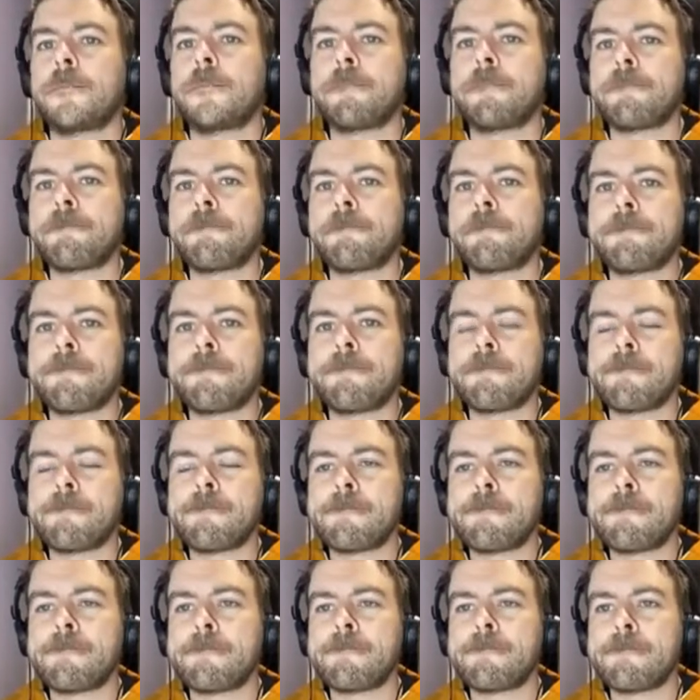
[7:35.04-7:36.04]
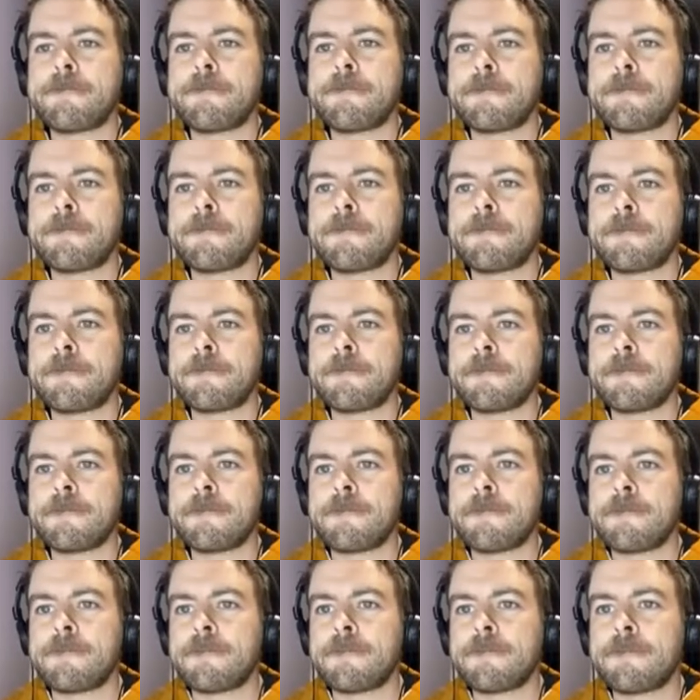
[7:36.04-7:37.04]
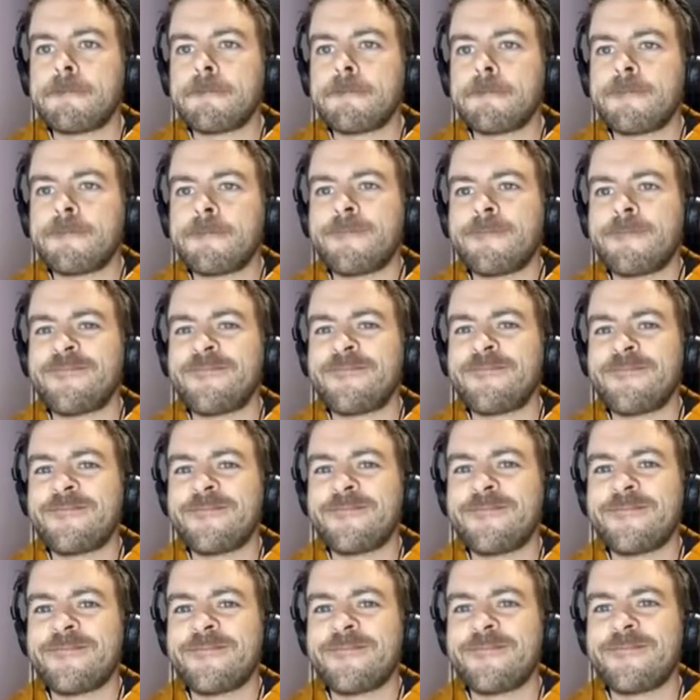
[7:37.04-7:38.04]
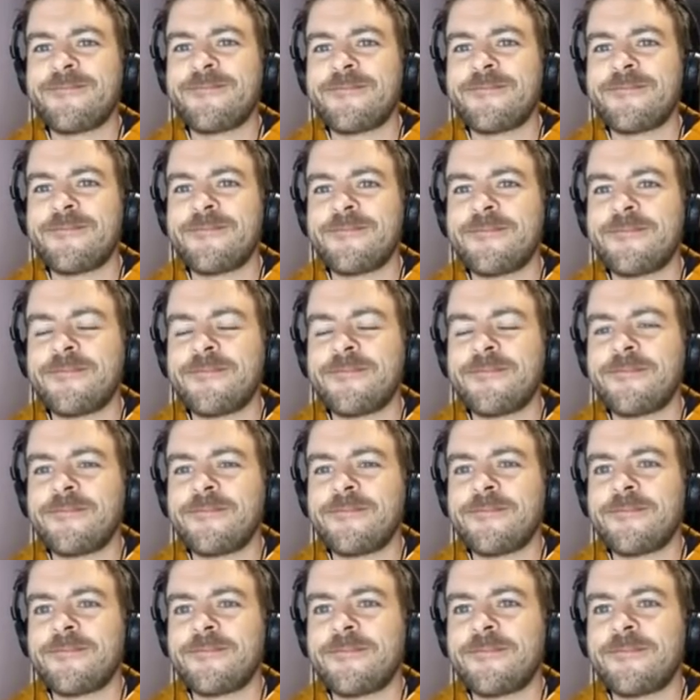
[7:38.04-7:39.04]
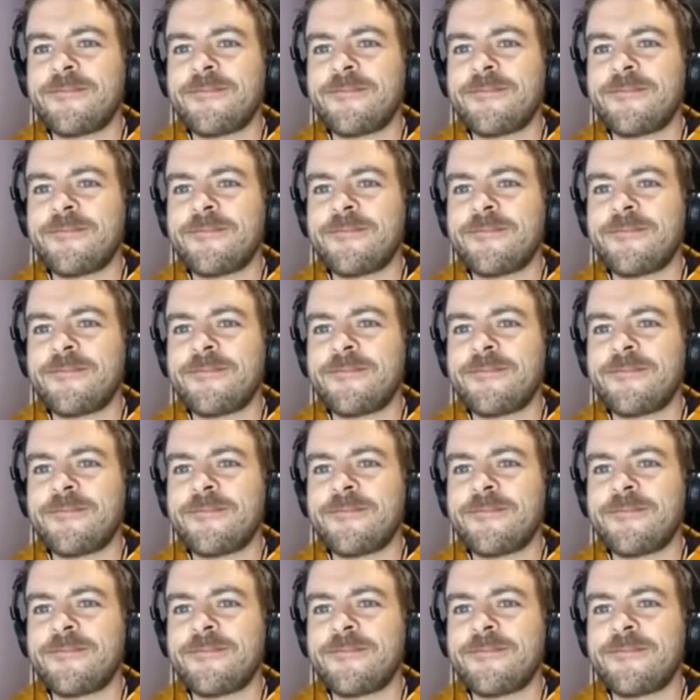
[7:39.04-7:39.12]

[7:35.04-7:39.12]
(not speaking)